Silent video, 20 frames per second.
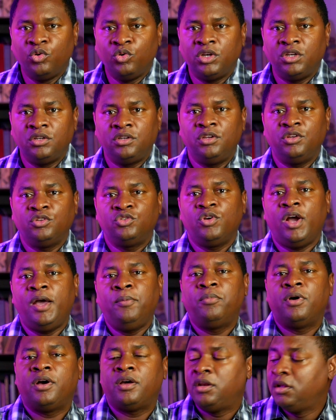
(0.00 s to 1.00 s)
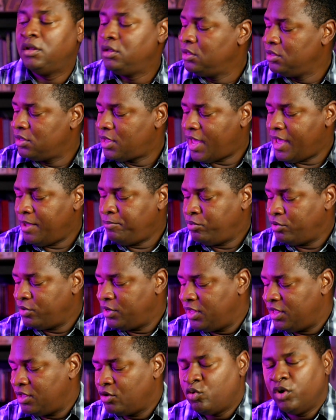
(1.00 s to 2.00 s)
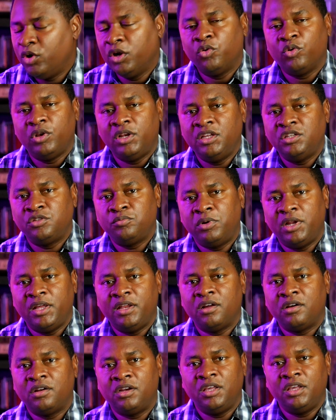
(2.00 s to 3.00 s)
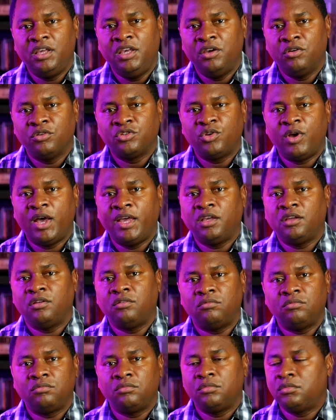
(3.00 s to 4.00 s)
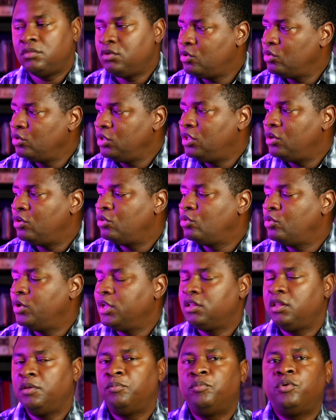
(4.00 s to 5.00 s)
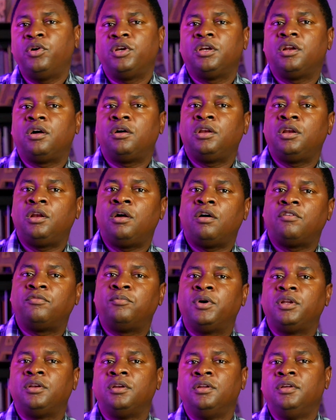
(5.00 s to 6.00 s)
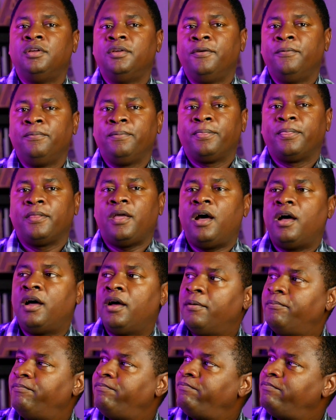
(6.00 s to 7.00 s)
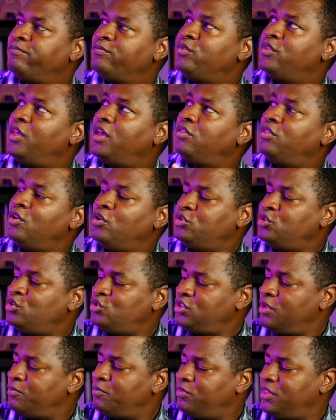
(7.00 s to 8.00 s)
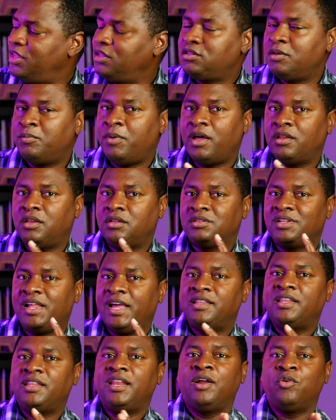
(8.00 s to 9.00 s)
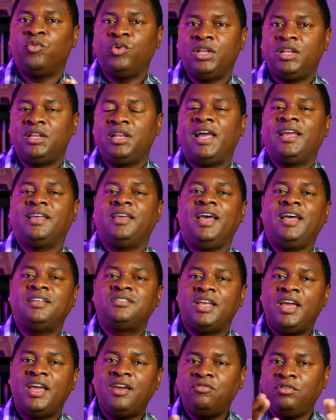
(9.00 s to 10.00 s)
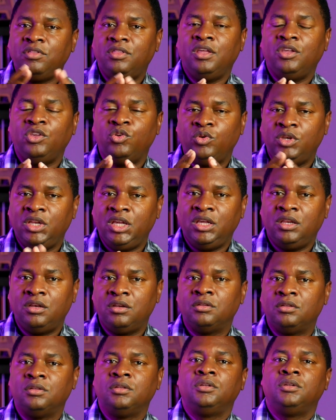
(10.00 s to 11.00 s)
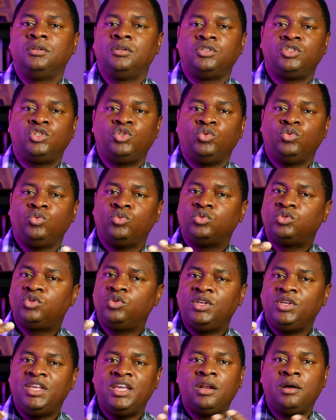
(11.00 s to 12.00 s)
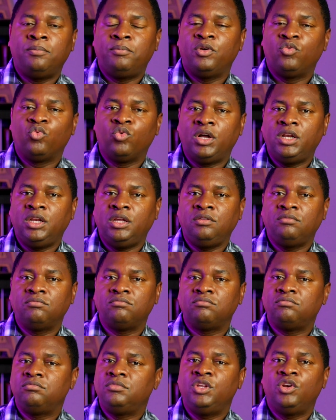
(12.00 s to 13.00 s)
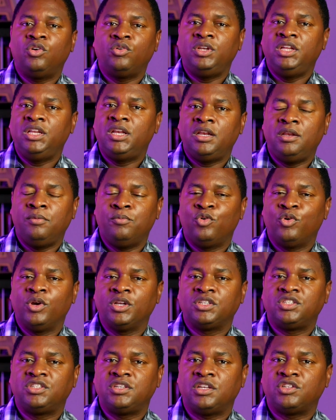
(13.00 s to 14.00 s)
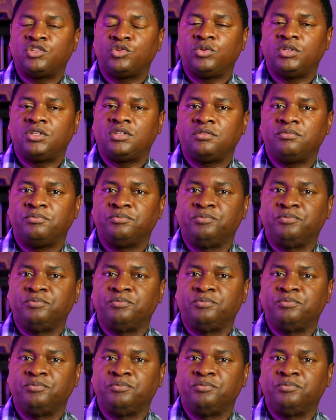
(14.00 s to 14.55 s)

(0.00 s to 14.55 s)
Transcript: it into your tripod. I put a quick release plate on it here so I can, quickly put it on and off. But those are some things about this light that I really like. It has everything you need to get up and running. You don't need any more accessories.